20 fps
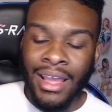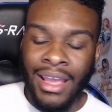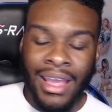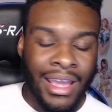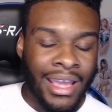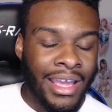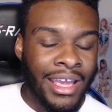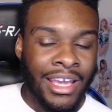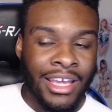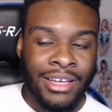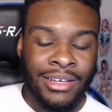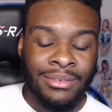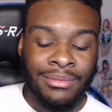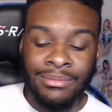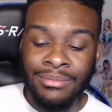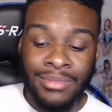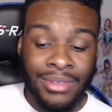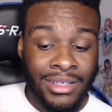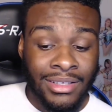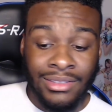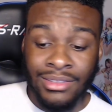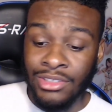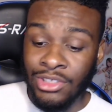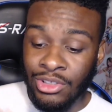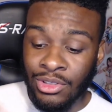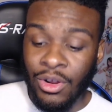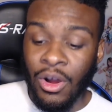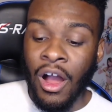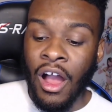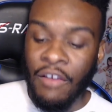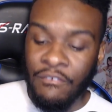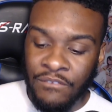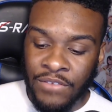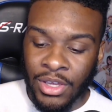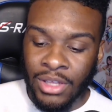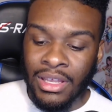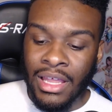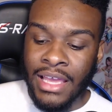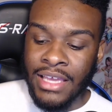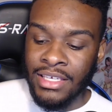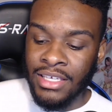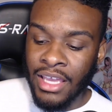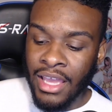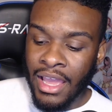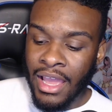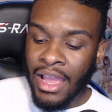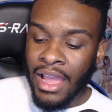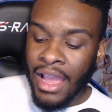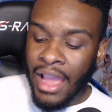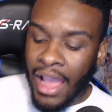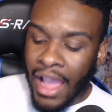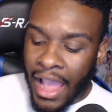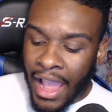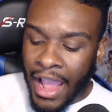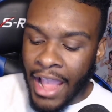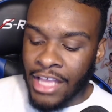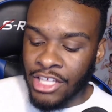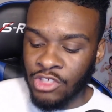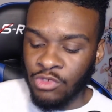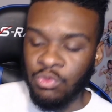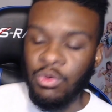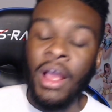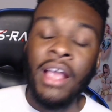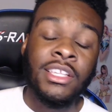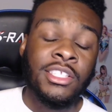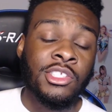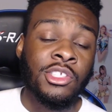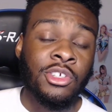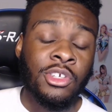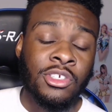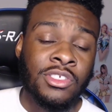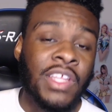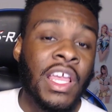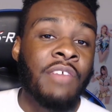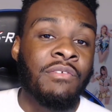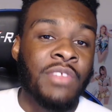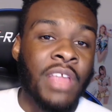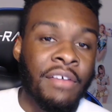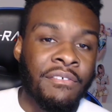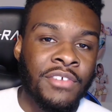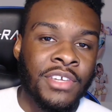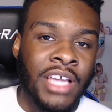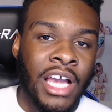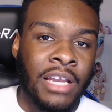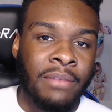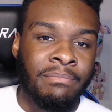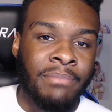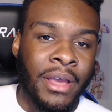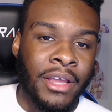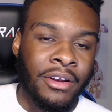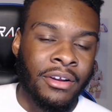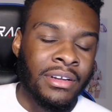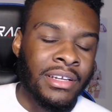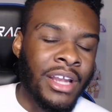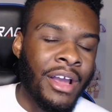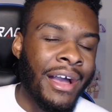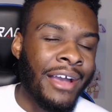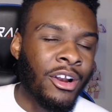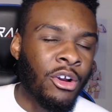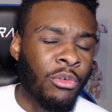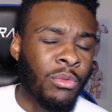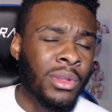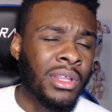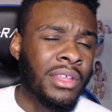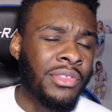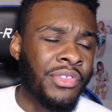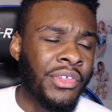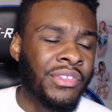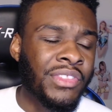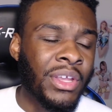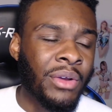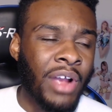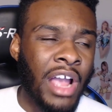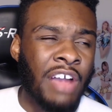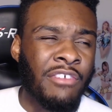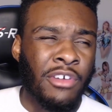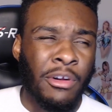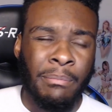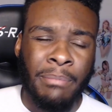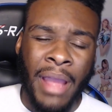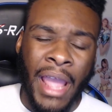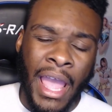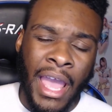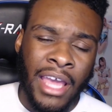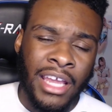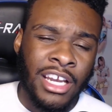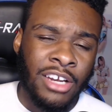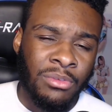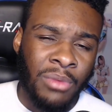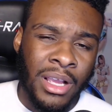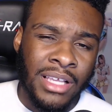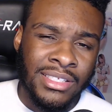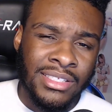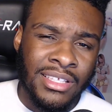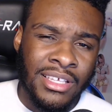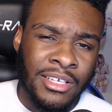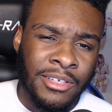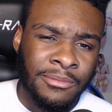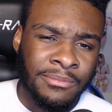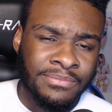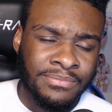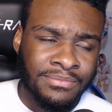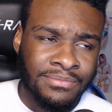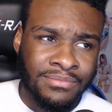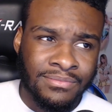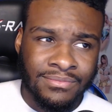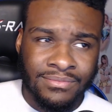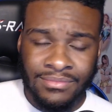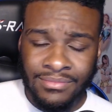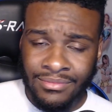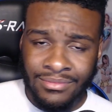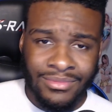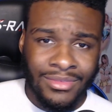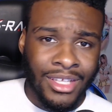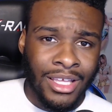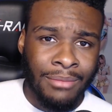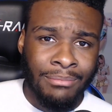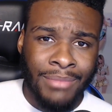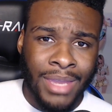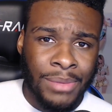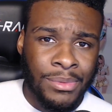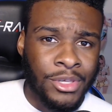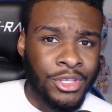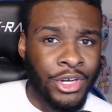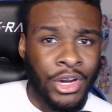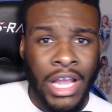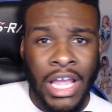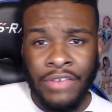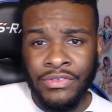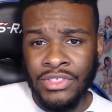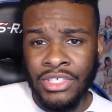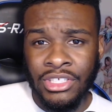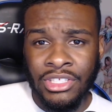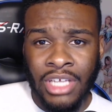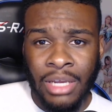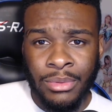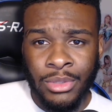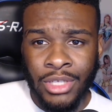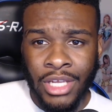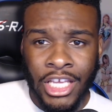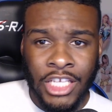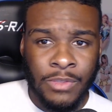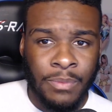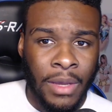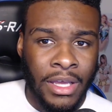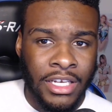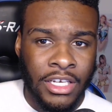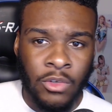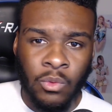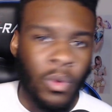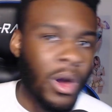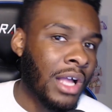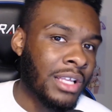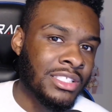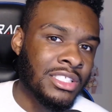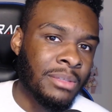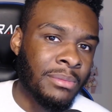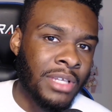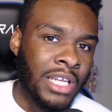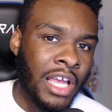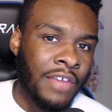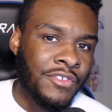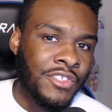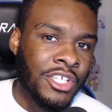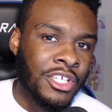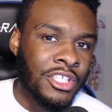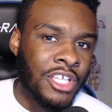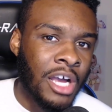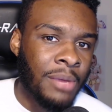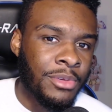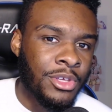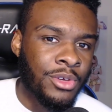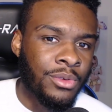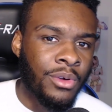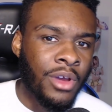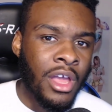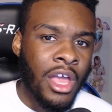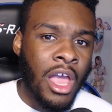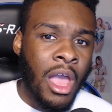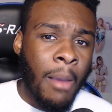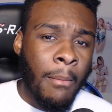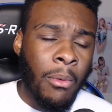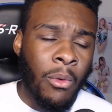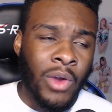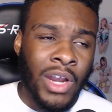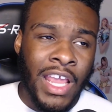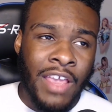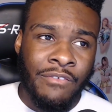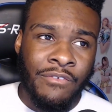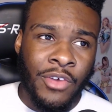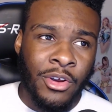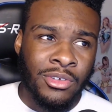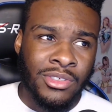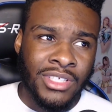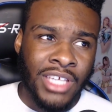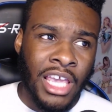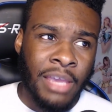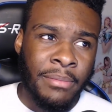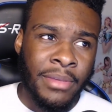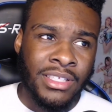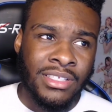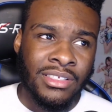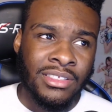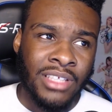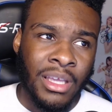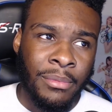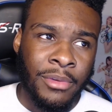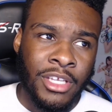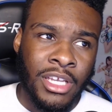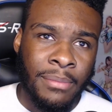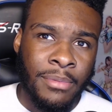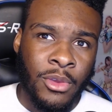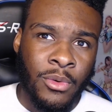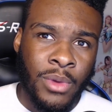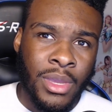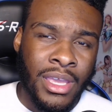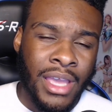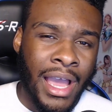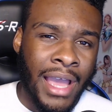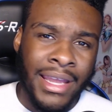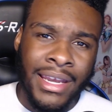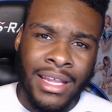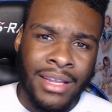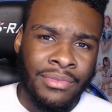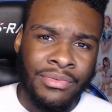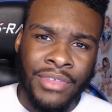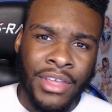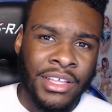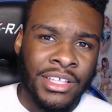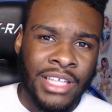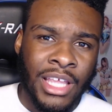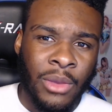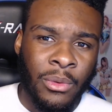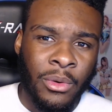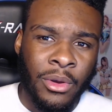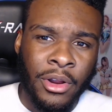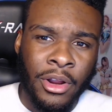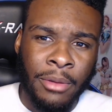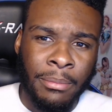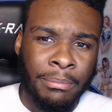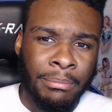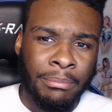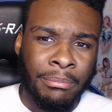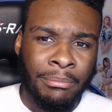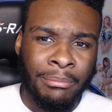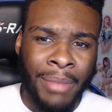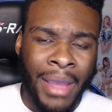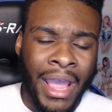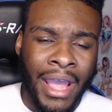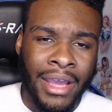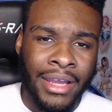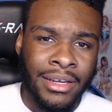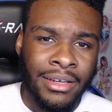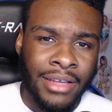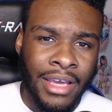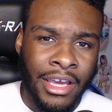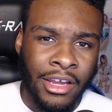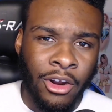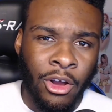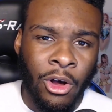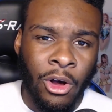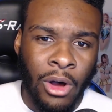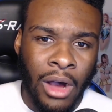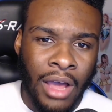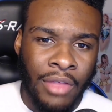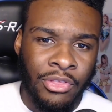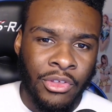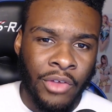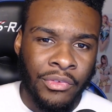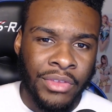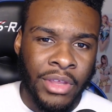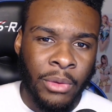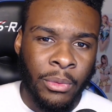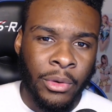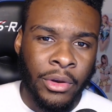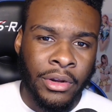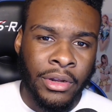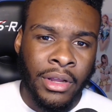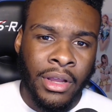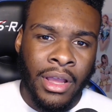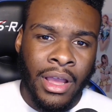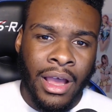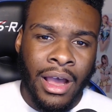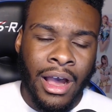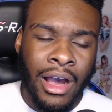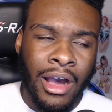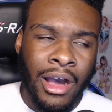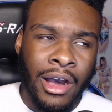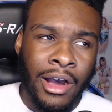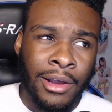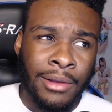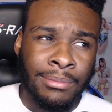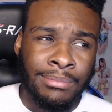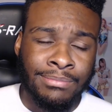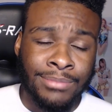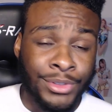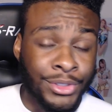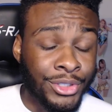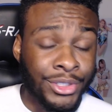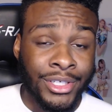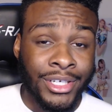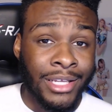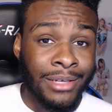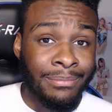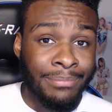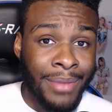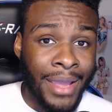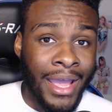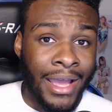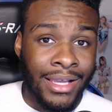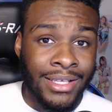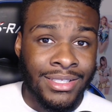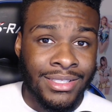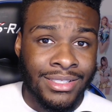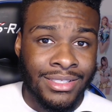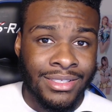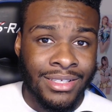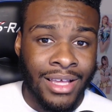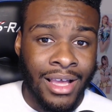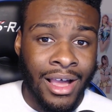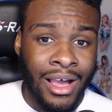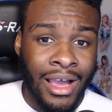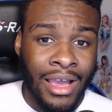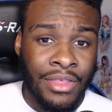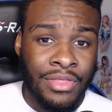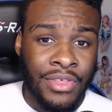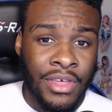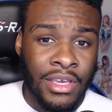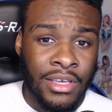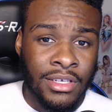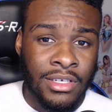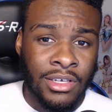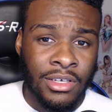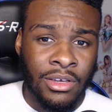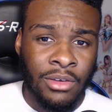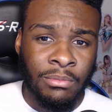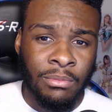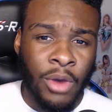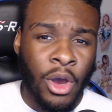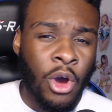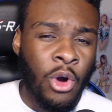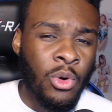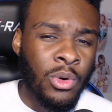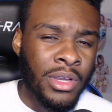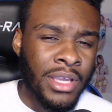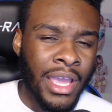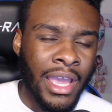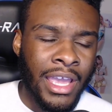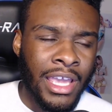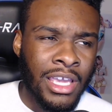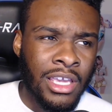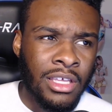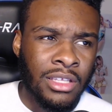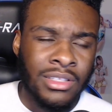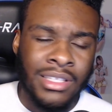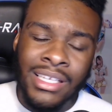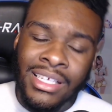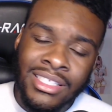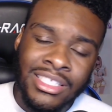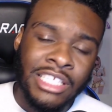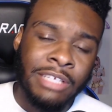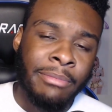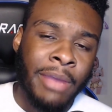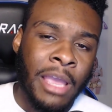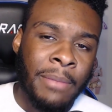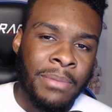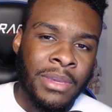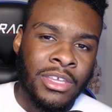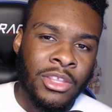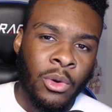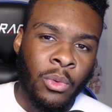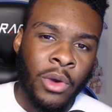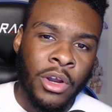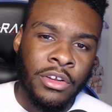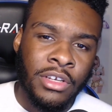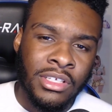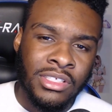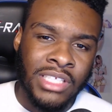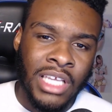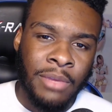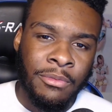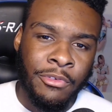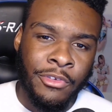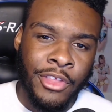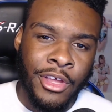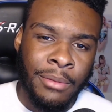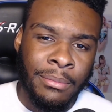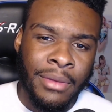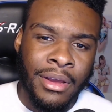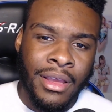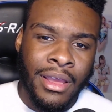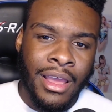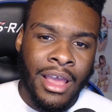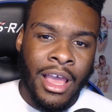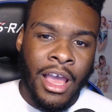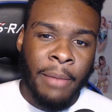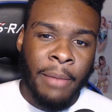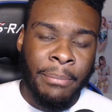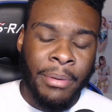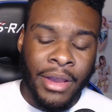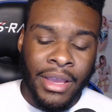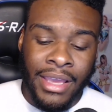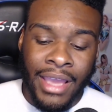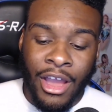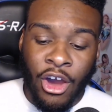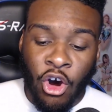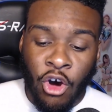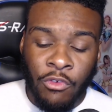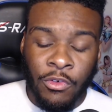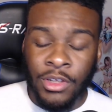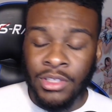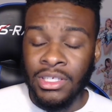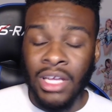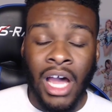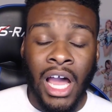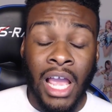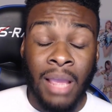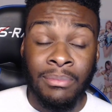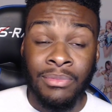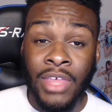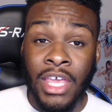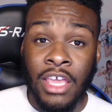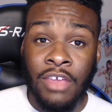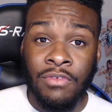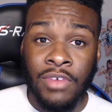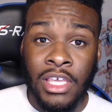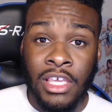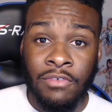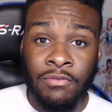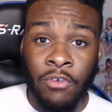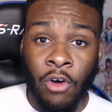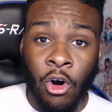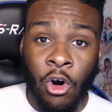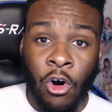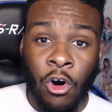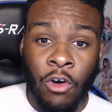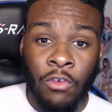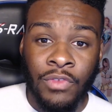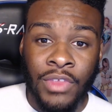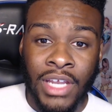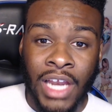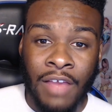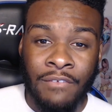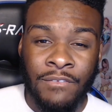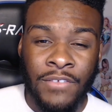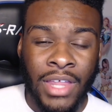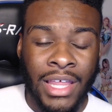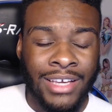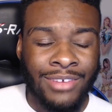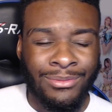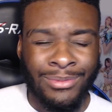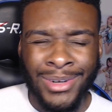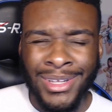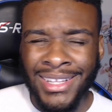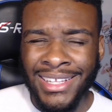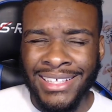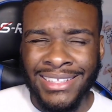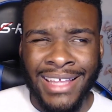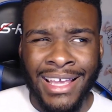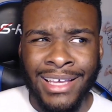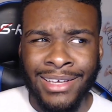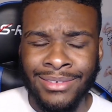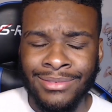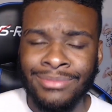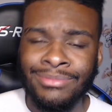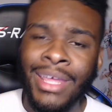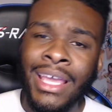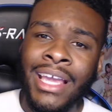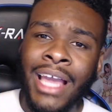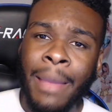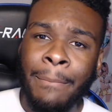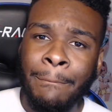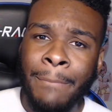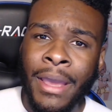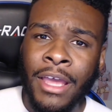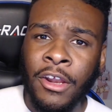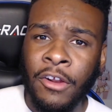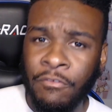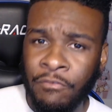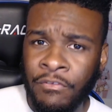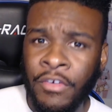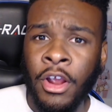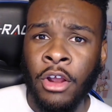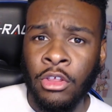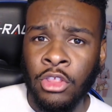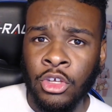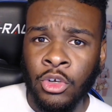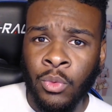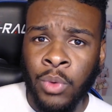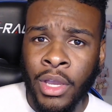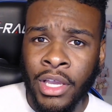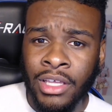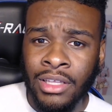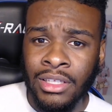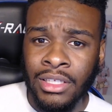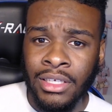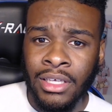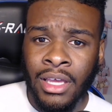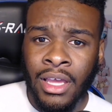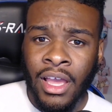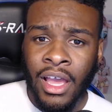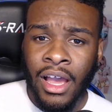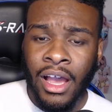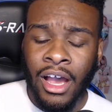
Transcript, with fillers: And, you know, I feel like as wrestlers, they've definitely gotten better. Now, I don't really think they were ever bad at wrestling. Maybe in their FCW days, but I didn't watch them in FCW. But when they first came into WWE, I didn't think they were bad at all. I thought they were good at best. I think okay, decent might be the word to say for them. But over time, they've evolved, and I feel like really they got better fairly quickly.